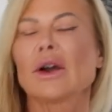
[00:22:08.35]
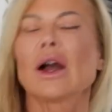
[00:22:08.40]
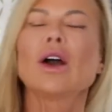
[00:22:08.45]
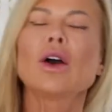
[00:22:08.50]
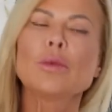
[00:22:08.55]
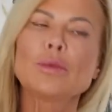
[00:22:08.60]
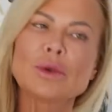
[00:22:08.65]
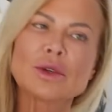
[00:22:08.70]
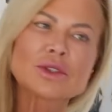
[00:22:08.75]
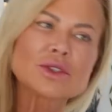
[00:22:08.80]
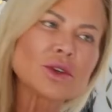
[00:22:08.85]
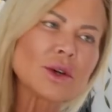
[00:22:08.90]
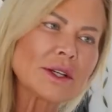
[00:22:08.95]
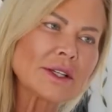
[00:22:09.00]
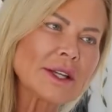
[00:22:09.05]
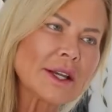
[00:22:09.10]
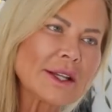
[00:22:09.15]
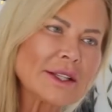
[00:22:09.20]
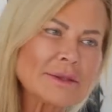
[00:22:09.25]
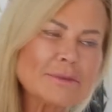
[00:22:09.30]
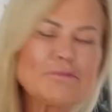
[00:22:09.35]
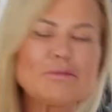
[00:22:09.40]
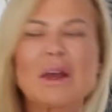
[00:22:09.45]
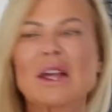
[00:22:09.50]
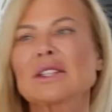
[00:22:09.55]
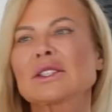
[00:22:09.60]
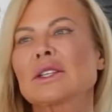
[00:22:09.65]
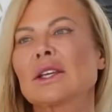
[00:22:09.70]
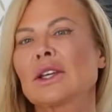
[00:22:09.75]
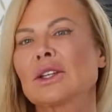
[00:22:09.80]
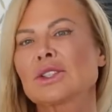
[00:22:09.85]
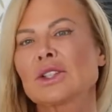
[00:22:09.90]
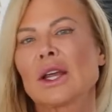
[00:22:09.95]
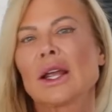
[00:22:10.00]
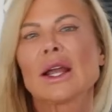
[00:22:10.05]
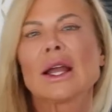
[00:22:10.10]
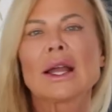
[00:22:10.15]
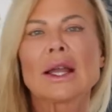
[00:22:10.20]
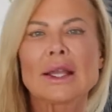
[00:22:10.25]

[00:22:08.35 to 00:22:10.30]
I hope you enjoyed today's message.